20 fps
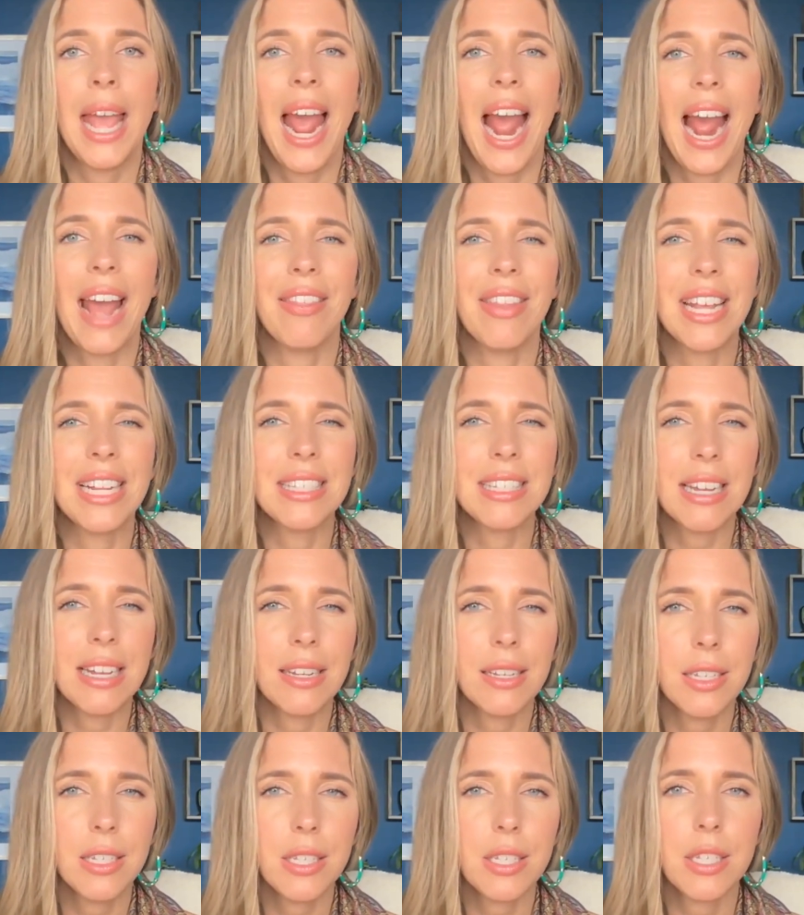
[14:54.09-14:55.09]
And they
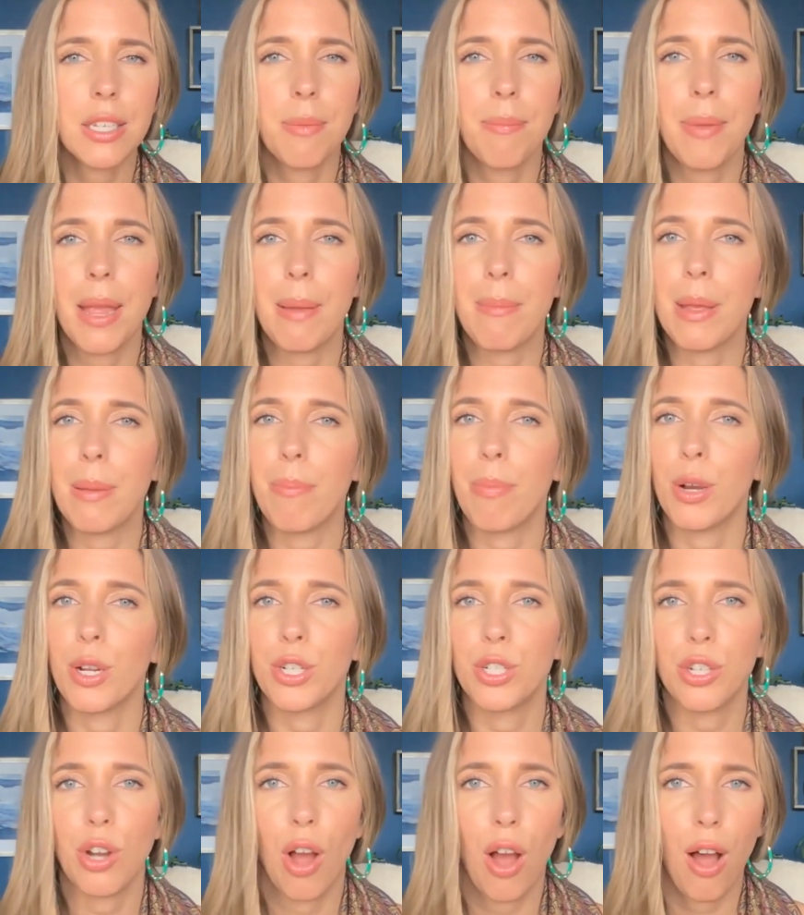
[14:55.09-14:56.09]
tend to maybe
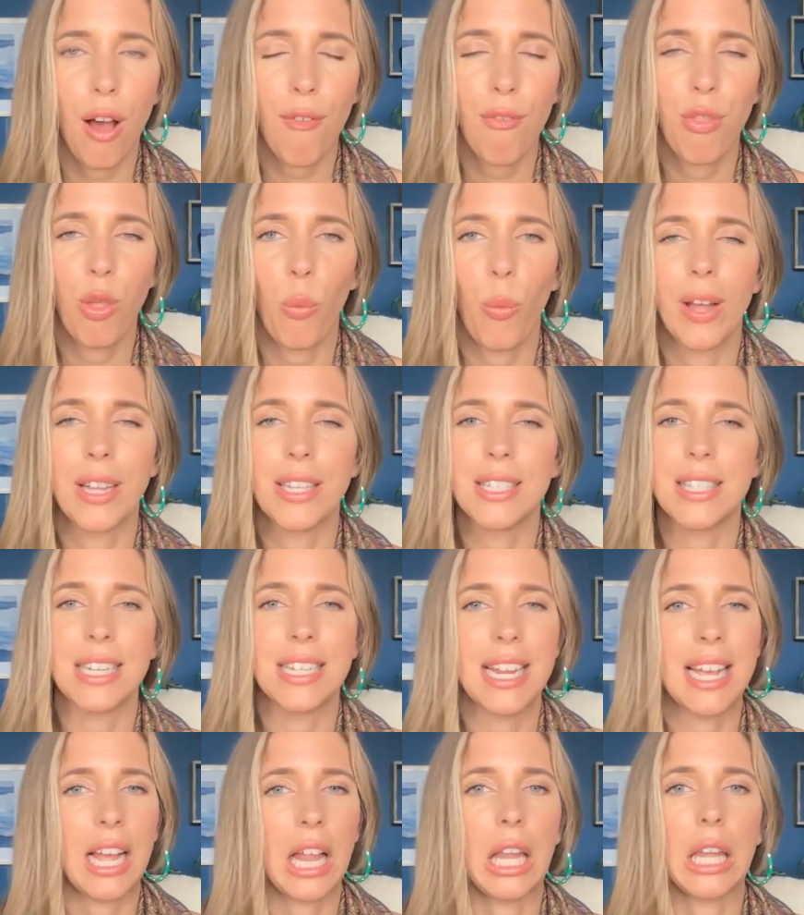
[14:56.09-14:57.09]
push off the ones that
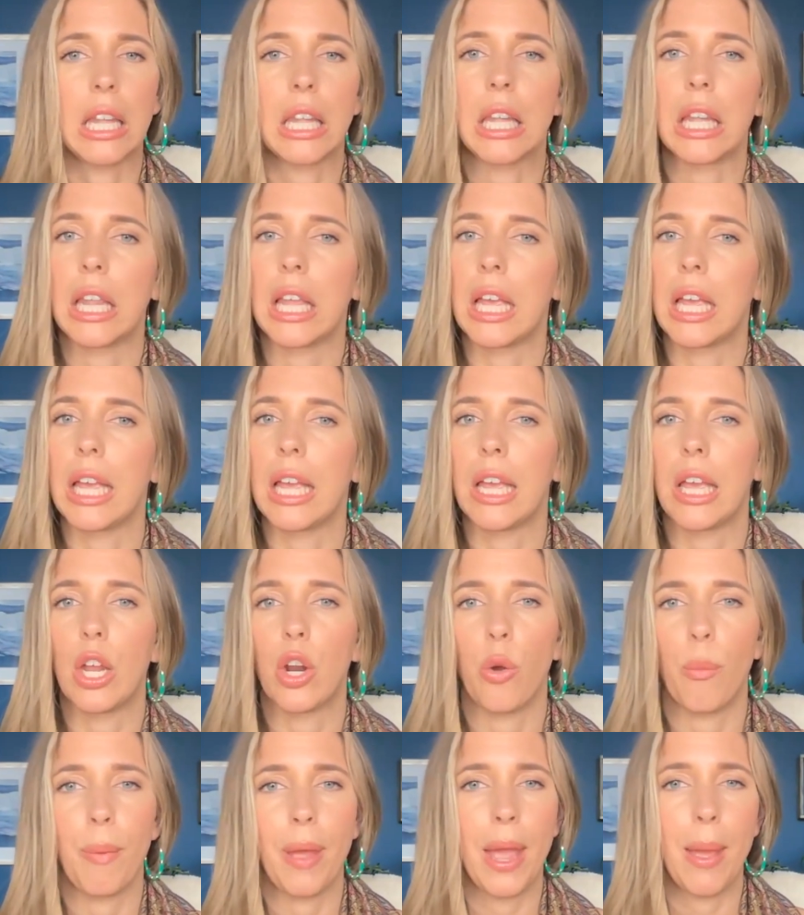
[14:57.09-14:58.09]
take a
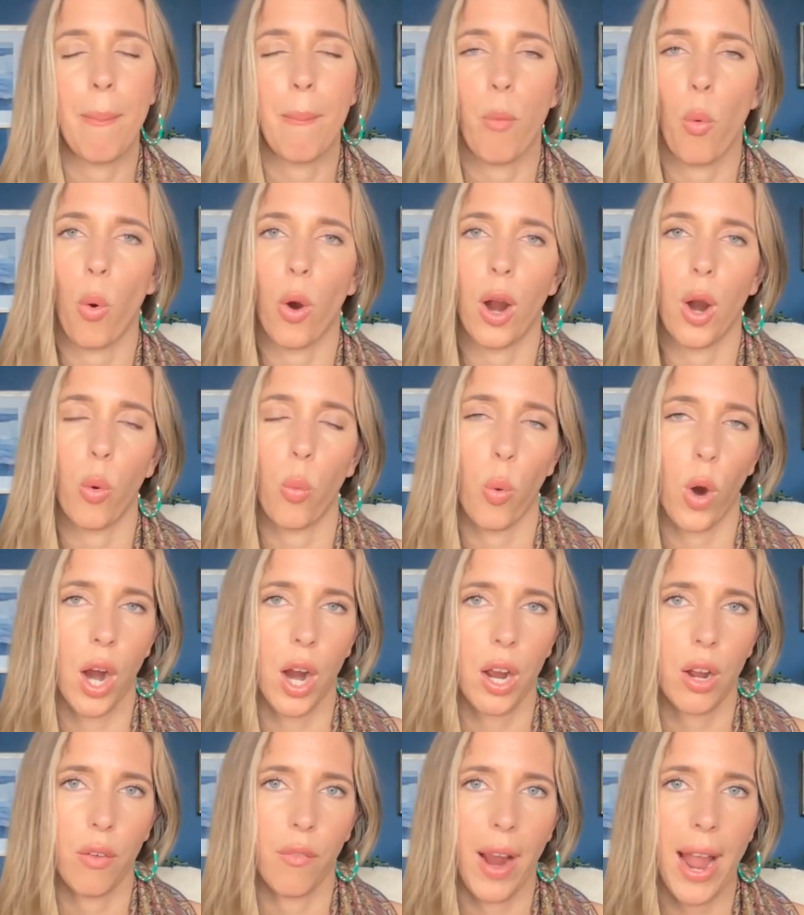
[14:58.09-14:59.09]
little bit more
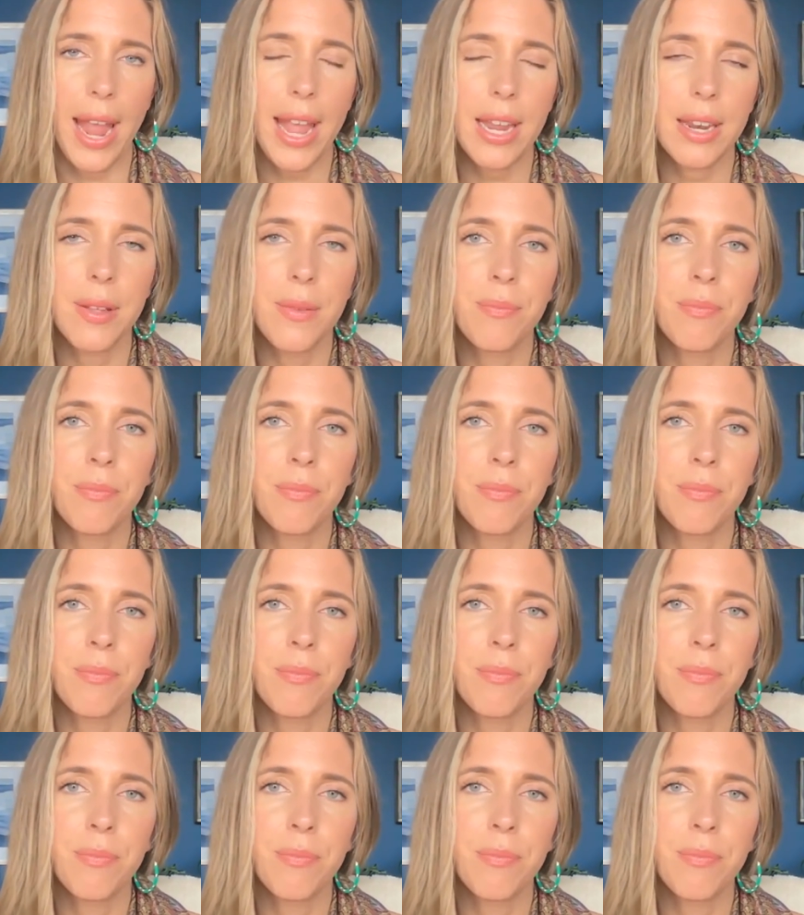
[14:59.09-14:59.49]
work, right?